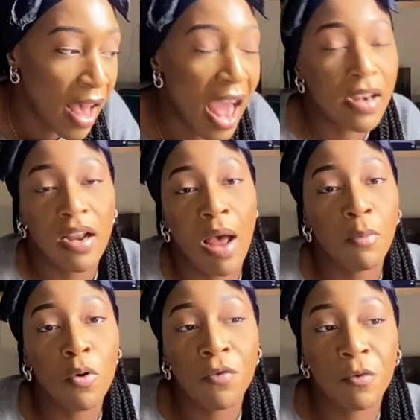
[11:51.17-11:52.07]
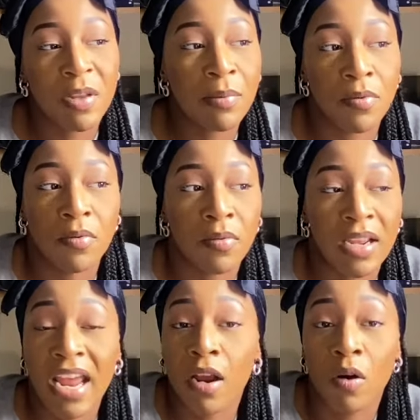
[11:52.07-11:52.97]
and I'm all for people
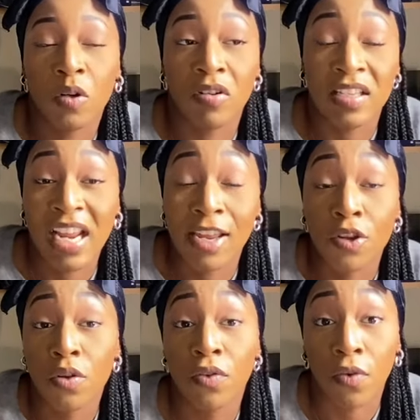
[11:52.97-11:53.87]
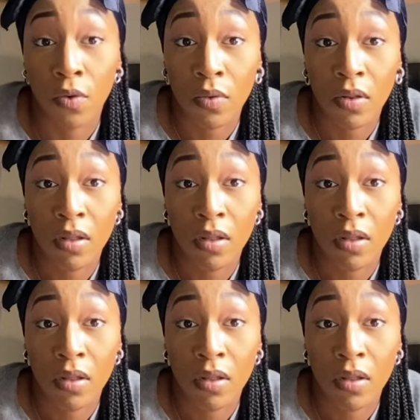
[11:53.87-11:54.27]
getting older and staying youthful,